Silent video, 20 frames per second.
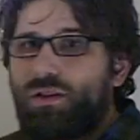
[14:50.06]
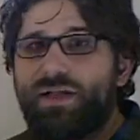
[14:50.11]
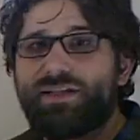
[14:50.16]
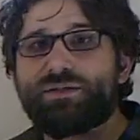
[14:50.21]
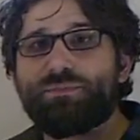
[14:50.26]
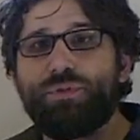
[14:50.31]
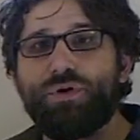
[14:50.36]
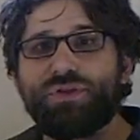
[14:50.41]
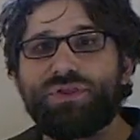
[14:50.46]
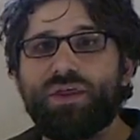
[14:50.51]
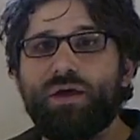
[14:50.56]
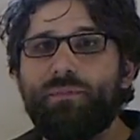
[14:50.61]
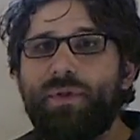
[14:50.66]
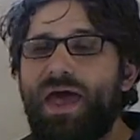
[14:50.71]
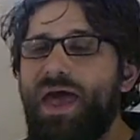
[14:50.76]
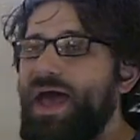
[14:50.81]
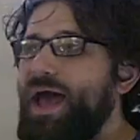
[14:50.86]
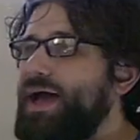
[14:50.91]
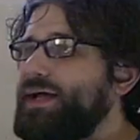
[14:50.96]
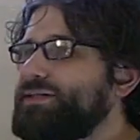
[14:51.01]
Let's put them
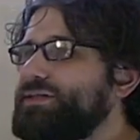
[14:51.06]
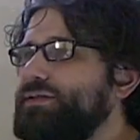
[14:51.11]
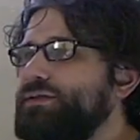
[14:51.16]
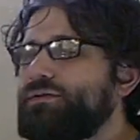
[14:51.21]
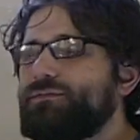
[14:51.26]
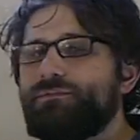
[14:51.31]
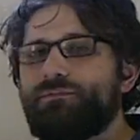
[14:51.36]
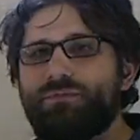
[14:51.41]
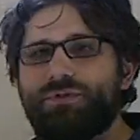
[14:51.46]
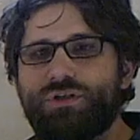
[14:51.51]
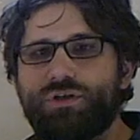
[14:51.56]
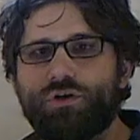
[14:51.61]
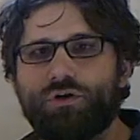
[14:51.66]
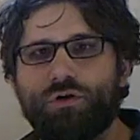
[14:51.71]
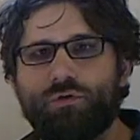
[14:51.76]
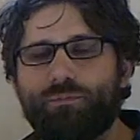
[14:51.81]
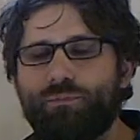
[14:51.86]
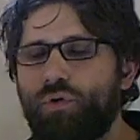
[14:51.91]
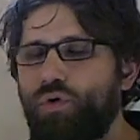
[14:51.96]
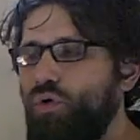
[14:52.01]
at
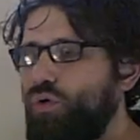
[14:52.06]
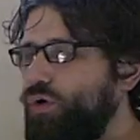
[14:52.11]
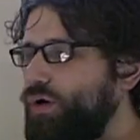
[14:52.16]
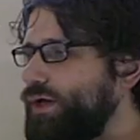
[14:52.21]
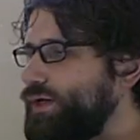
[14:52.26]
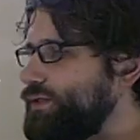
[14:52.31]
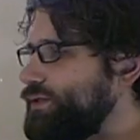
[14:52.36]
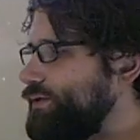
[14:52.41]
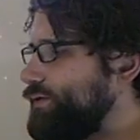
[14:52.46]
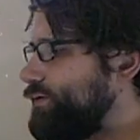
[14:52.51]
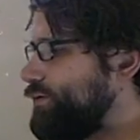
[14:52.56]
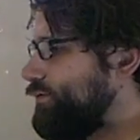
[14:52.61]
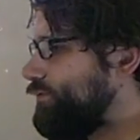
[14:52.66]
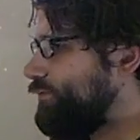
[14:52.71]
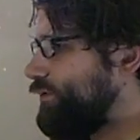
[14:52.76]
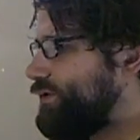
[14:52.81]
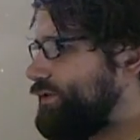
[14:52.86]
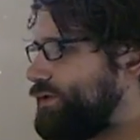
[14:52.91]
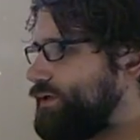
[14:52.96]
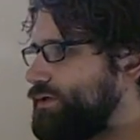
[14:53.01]

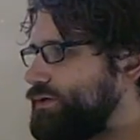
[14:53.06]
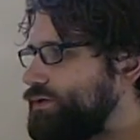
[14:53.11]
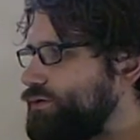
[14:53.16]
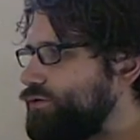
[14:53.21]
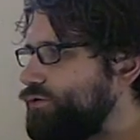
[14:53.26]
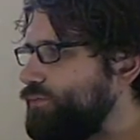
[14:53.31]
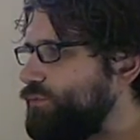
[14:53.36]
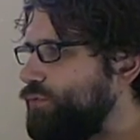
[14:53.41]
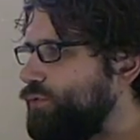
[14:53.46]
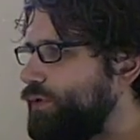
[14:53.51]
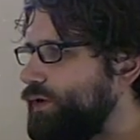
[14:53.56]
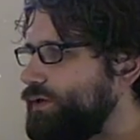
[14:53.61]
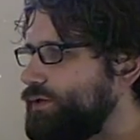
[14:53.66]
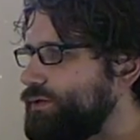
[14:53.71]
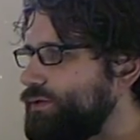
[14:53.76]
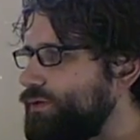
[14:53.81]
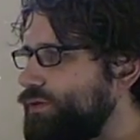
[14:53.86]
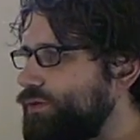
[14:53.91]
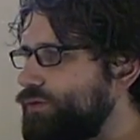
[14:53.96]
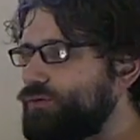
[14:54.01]

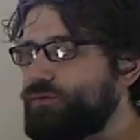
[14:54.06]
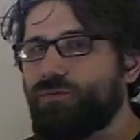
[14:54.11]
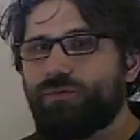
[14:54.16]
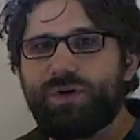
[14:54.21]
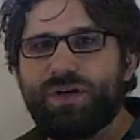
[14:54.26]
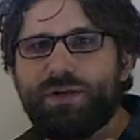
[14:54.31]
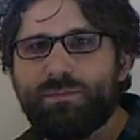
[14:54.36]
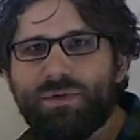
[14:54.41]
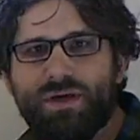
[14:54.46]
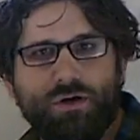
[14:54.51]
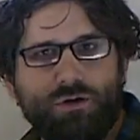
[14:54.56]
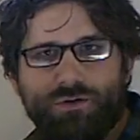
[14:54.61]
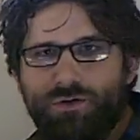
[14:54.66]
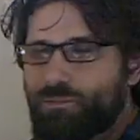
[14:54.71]
0.3 meters